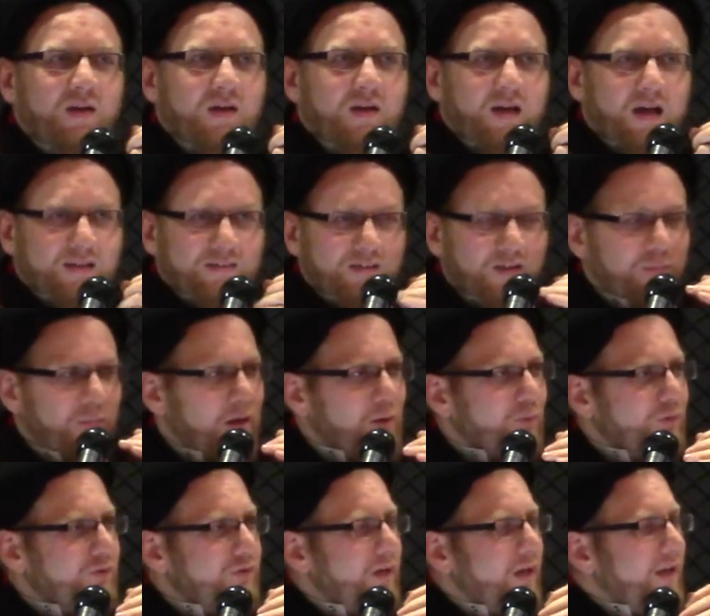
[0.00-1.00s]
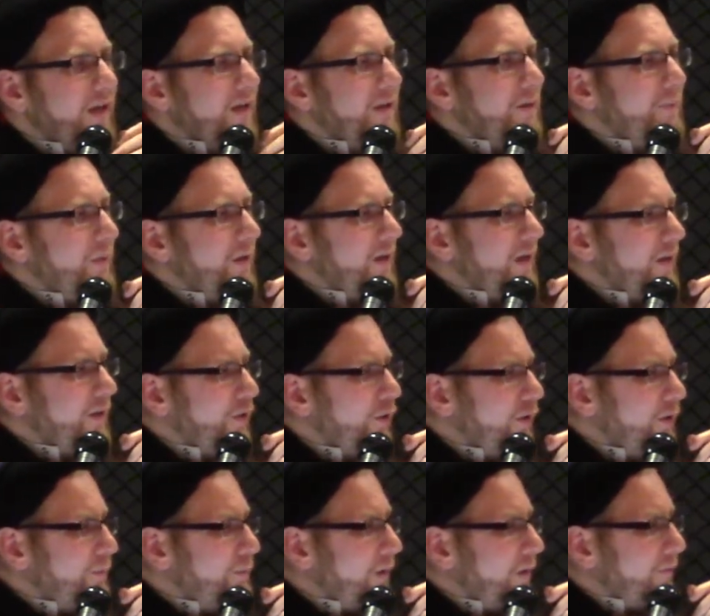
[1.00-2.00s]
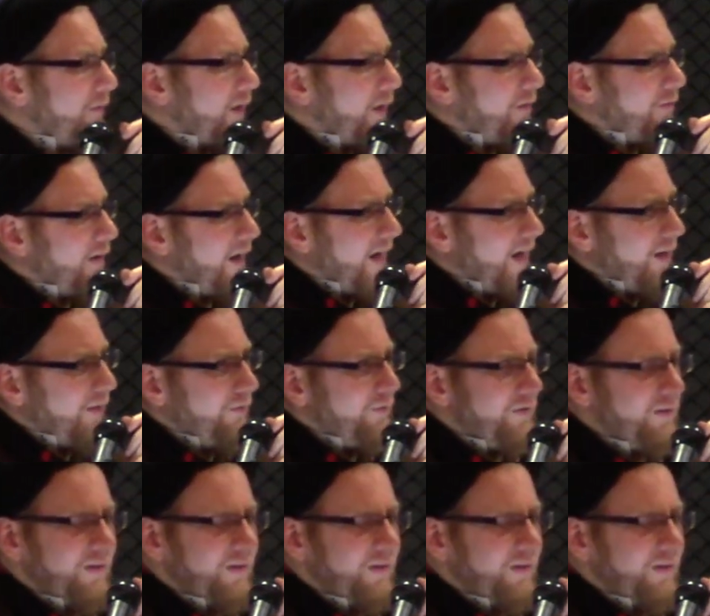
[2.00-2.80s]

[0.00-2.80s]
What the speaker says: And Salman was standing in the middle, and the Holy Prophet arrived,